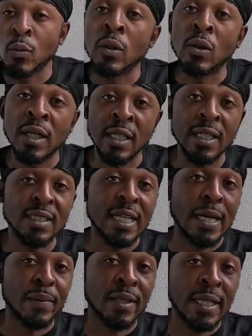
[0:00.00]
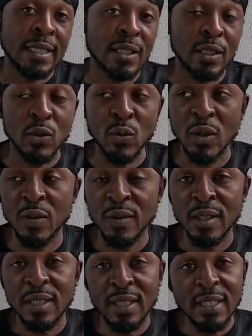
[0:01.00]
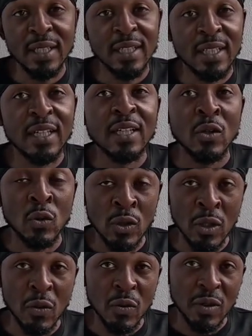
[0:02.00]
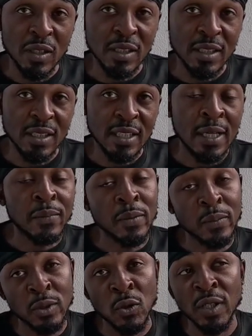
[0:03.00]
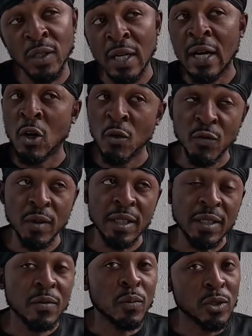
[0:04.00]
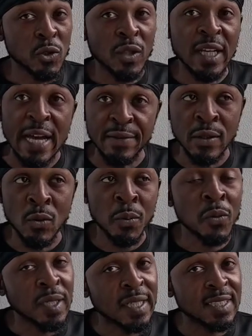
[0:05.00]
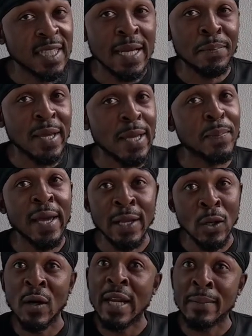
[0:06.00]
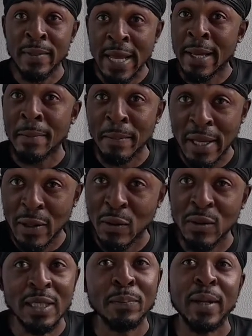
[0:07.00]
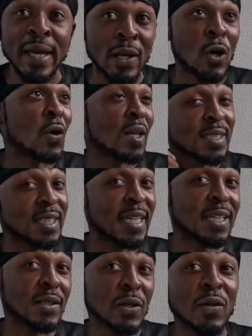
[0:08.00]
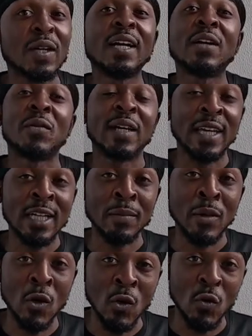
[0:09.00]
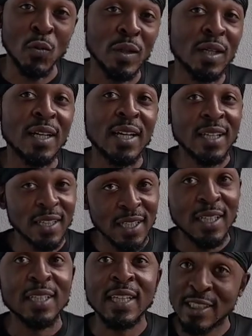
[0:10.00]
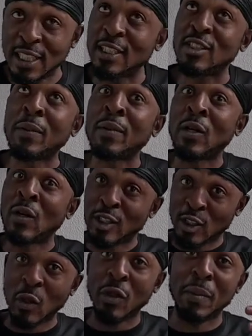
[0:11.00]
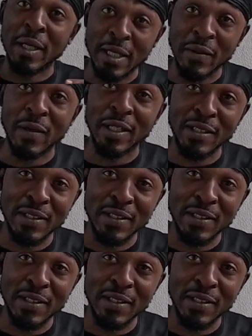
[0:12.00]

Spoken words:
won't get into this topic, not to cut you off. You know, I mean, majority of African women, when they see that man paying all that damn bills and paying all this and that and third, when he come home, she jumping on his shoulder blade, right?